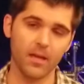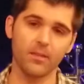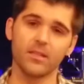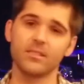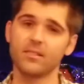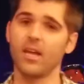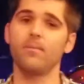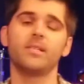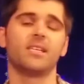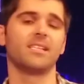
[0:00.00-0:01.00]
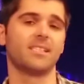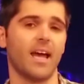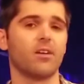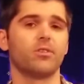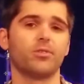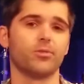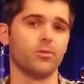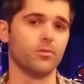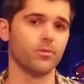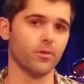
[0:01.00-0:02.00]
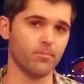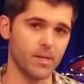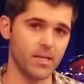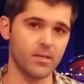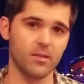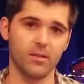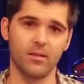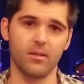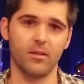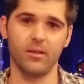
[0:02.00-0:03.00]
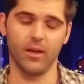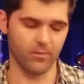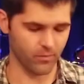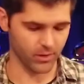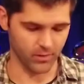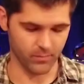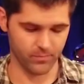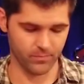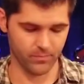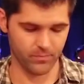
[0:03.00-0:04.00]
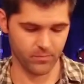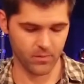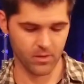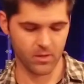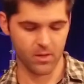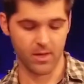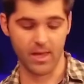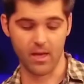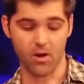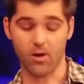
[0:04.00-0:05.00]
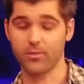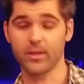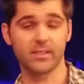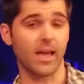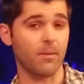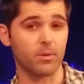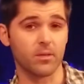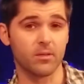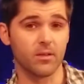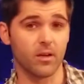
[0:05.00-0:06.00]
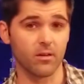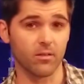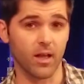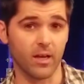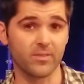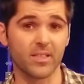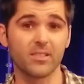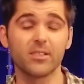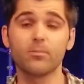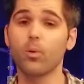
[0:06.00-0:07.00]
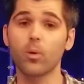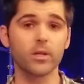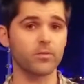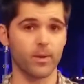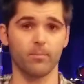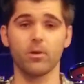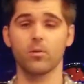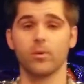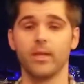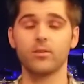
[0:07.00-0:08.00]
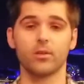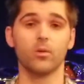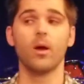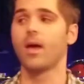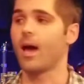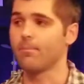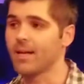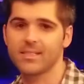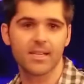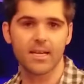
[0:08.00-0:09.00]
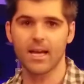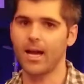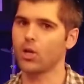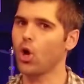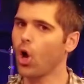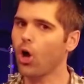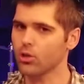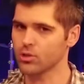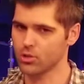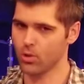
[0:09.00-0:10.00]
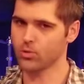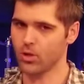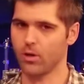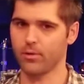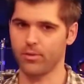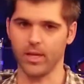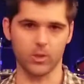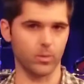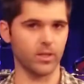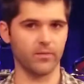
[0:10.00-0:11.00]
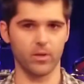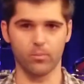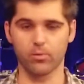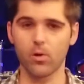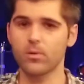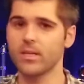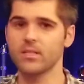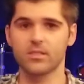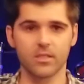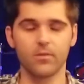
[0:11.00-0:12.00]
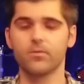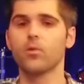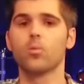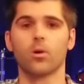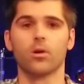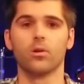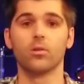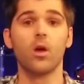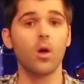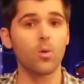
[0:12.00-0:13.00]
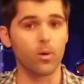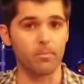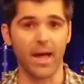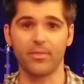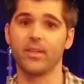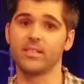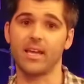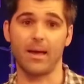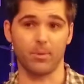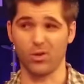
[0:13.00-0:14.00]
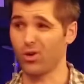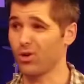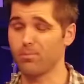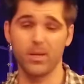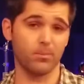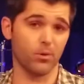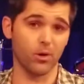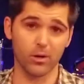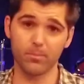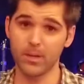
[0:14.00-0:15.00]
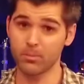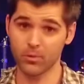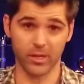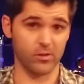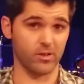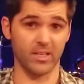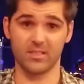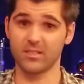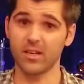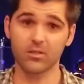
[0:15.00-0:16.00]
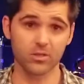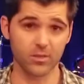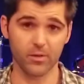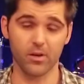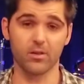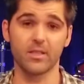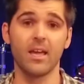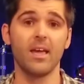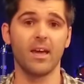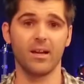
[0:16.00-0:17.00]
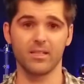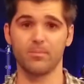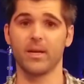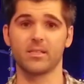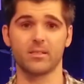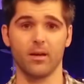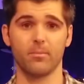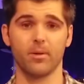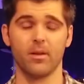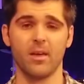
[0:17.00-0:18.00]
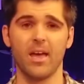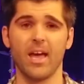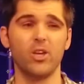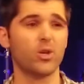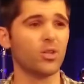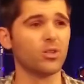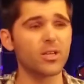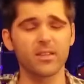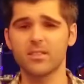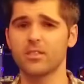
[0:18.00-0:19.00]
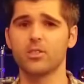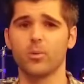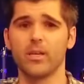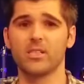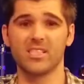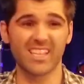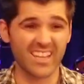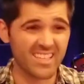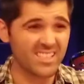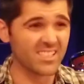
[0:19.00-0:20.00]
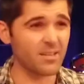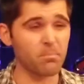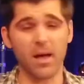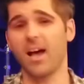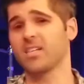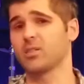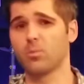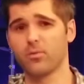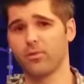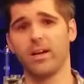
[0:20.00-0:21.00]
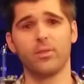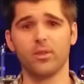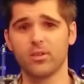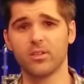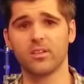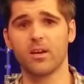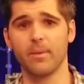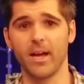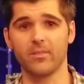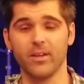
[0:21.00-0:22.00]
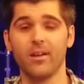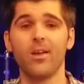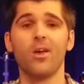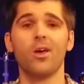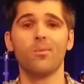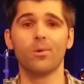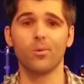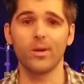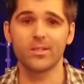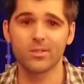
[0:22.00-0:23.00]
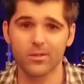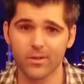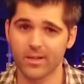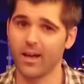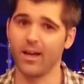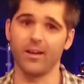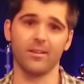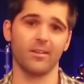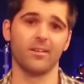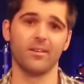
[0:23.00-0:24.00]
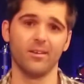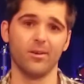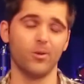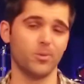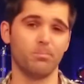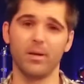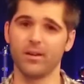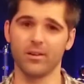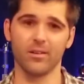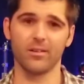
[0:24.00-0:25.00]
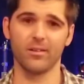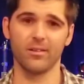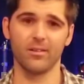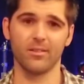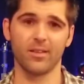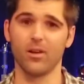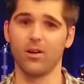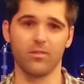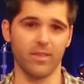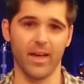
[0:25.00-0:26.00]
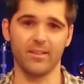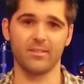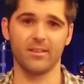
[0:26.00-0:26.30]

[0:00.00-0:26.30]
The same is exactly true for me and for you. Hard things happen in our lives, and it's important to remember when they do, I'm not saying God calls those hard things. We live in a broken, sinful world where bad things happen. Hurt people, they create cycles of hurt, and it's messed up. And you can look at the situation and say, this is impossible for anything good to come out of it. But we serve a God who is bigger than all of that.